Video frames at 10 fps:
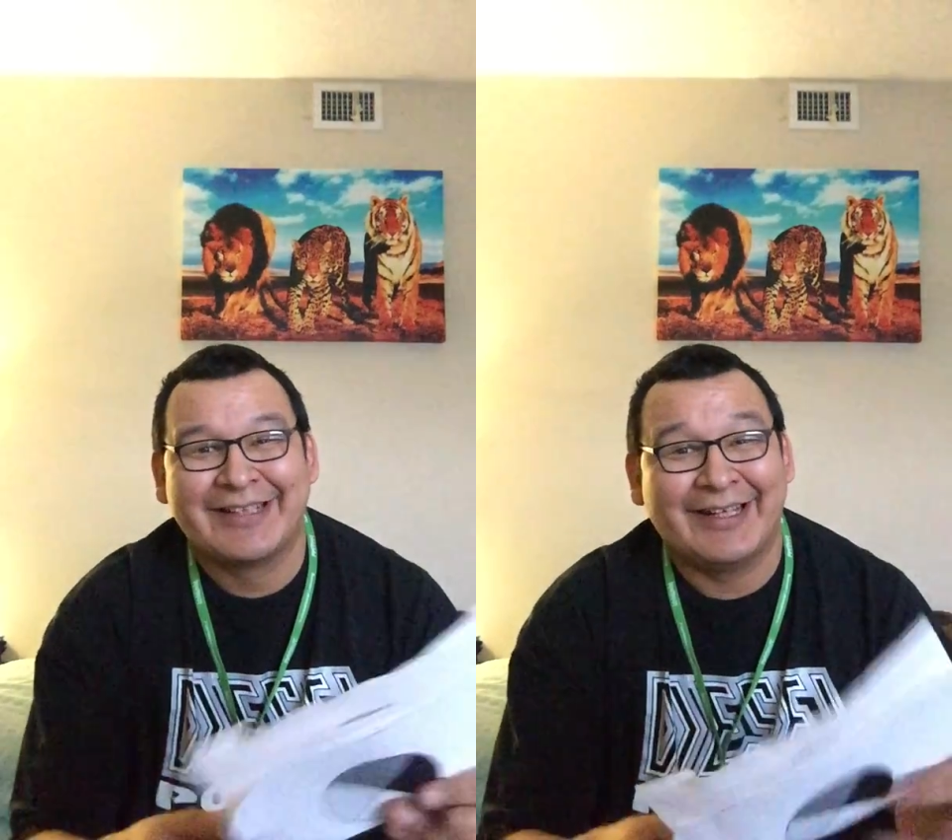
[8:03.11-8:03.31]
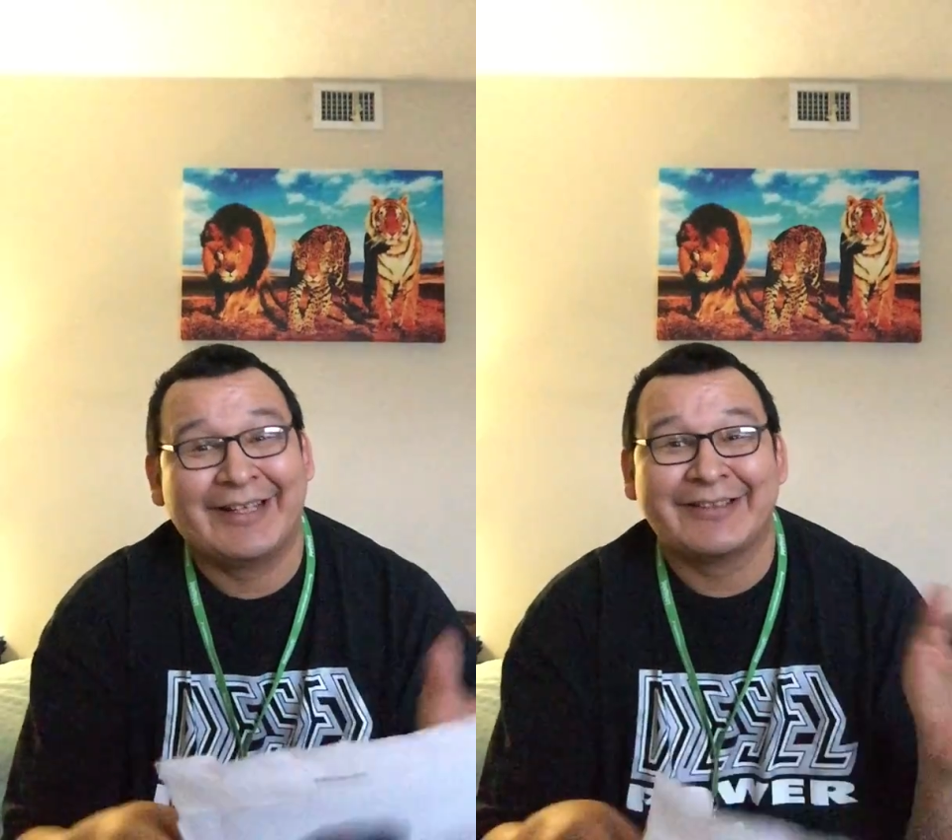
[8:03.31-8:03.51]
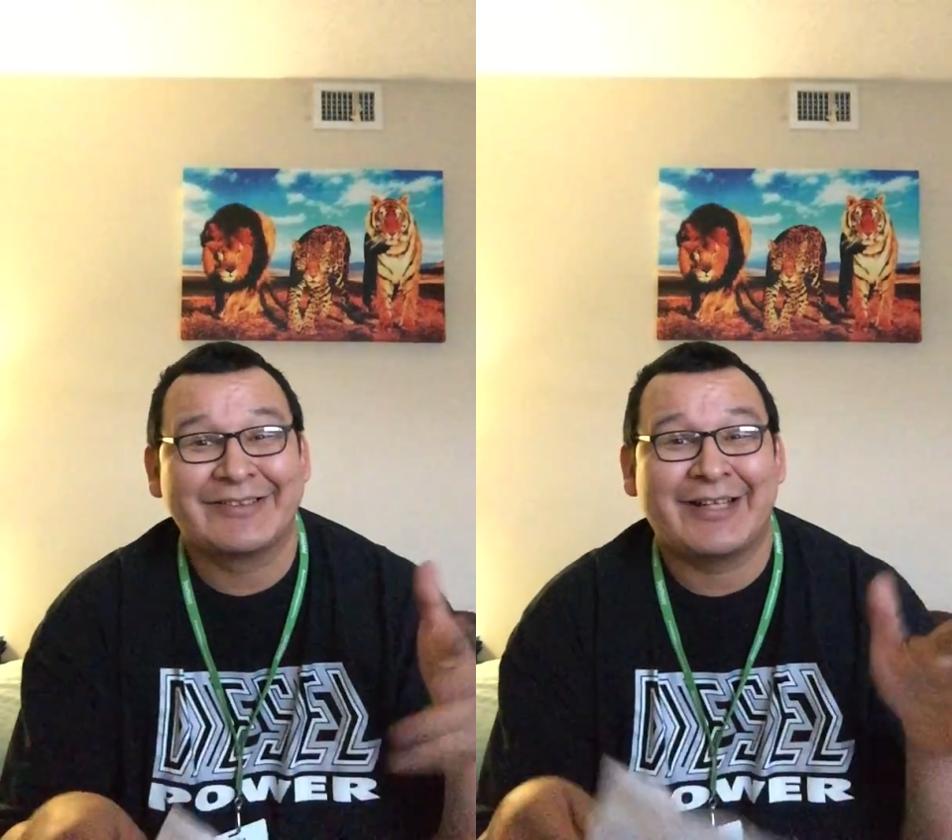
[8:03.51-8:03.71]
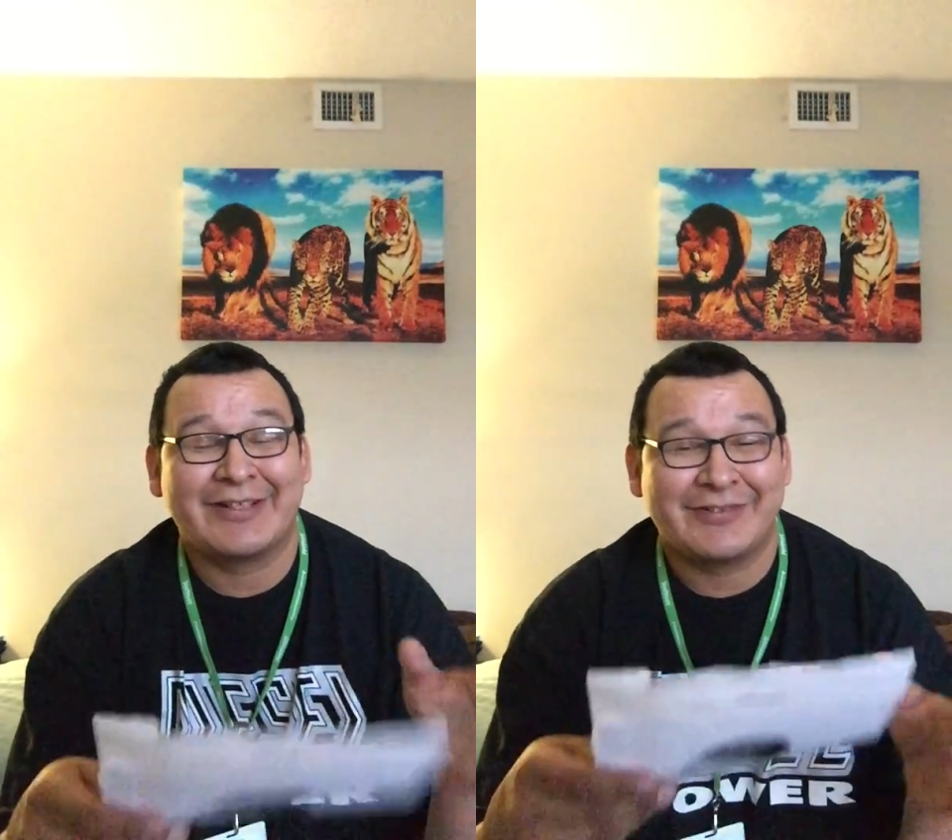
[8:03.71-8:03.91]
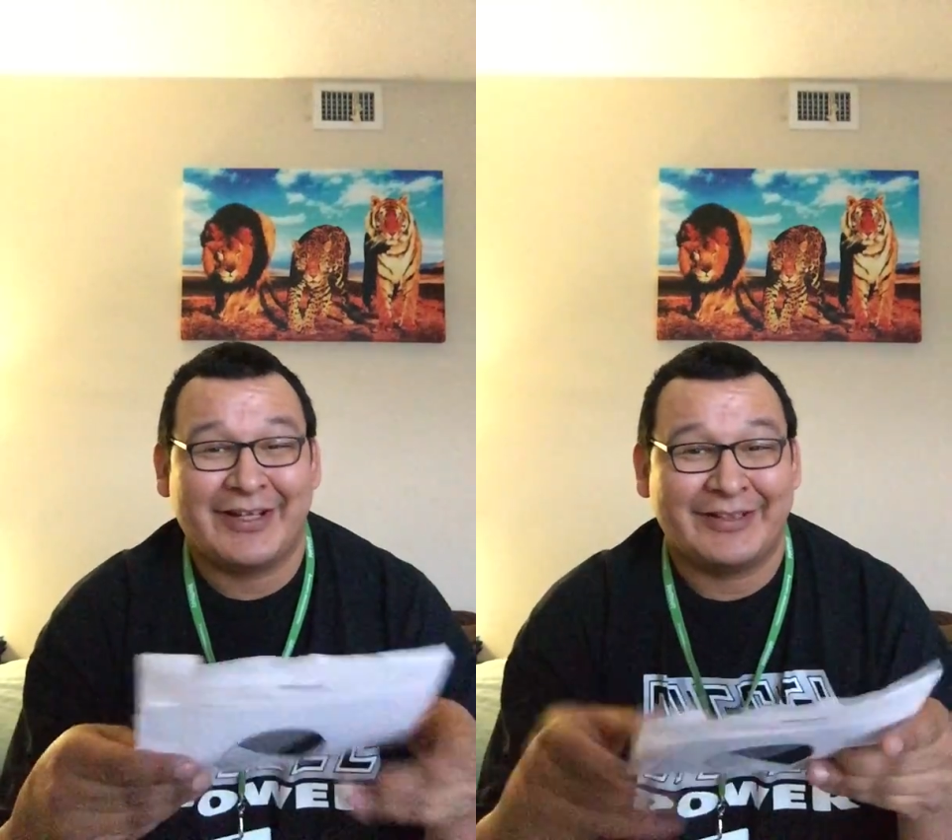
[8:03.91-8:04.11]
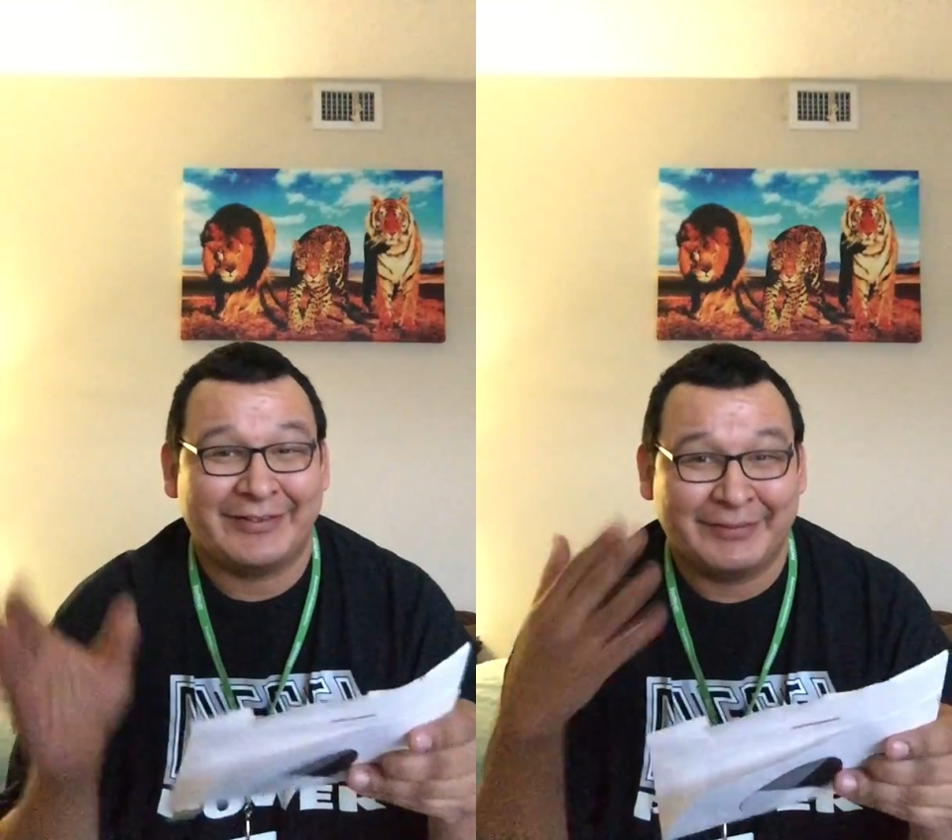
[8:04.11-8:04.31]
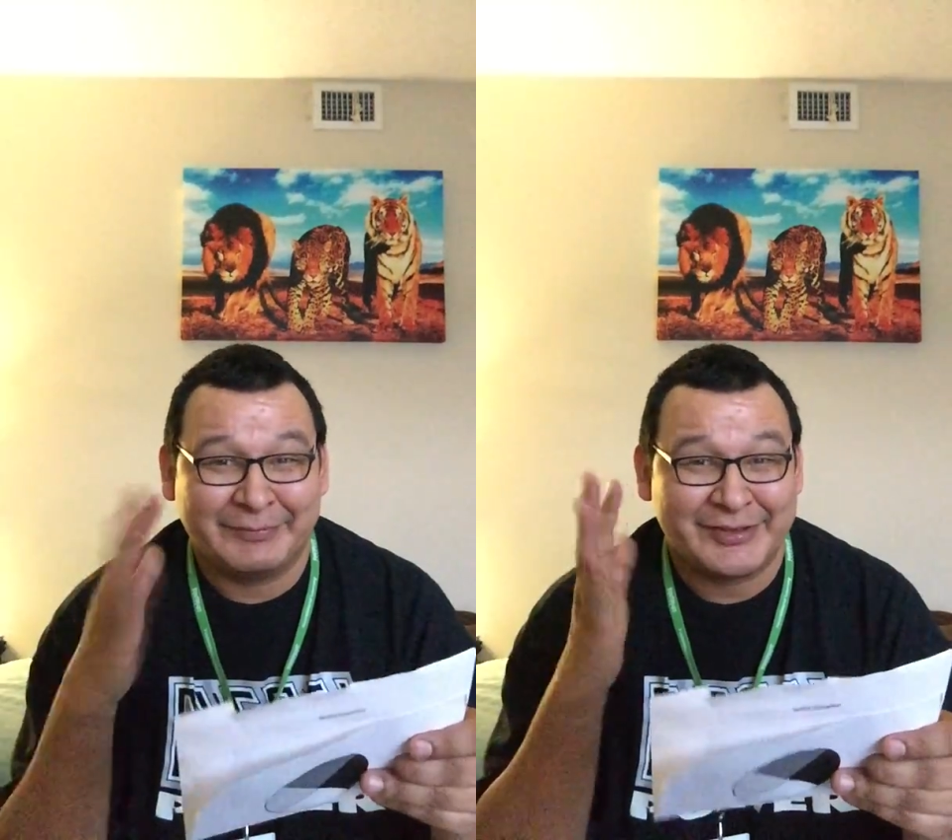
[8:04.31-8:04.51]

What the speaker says: Getting sidetracked here.